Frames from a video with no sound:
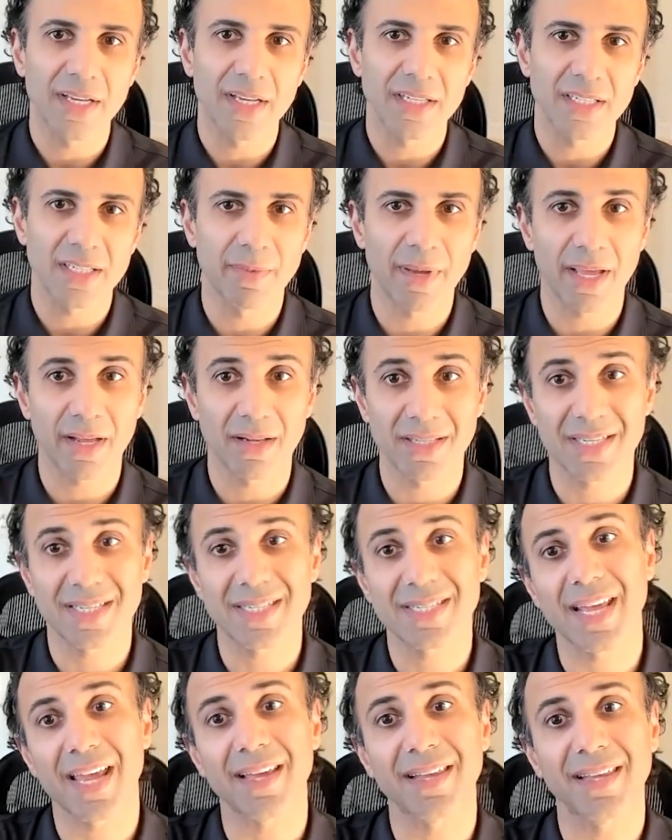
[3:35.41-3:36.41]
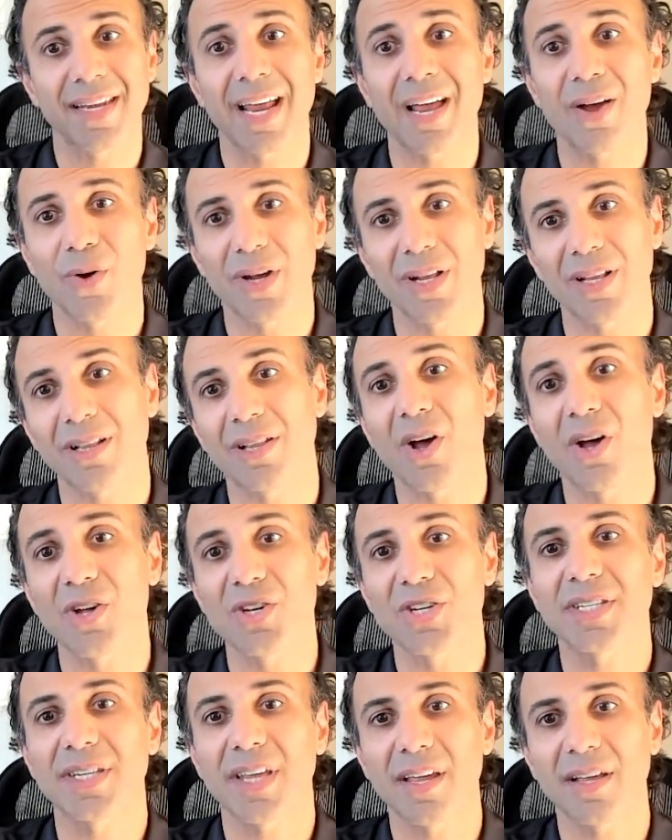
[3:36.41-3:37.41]
to be able to scale it out at a large
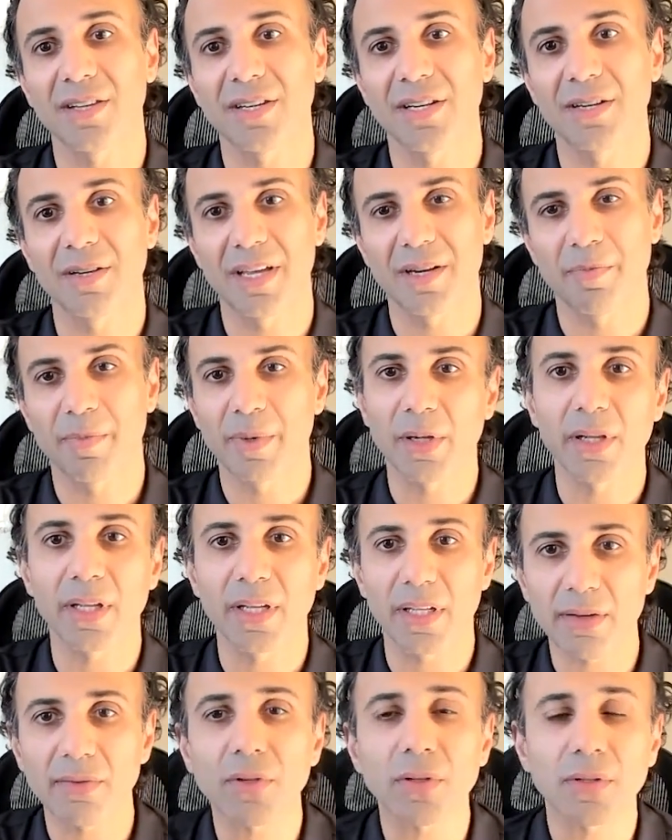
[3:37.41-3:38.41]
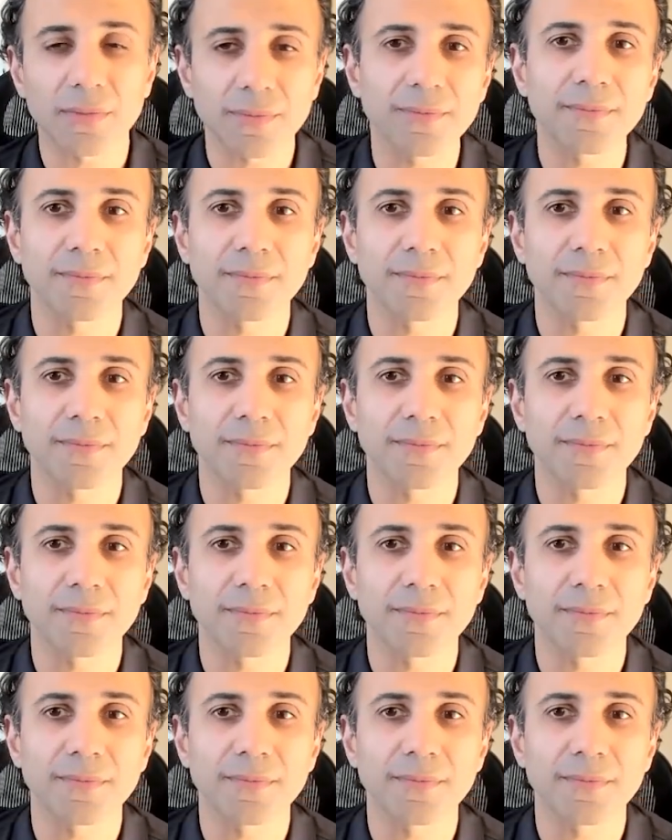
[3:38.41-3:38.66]
scale at a building level.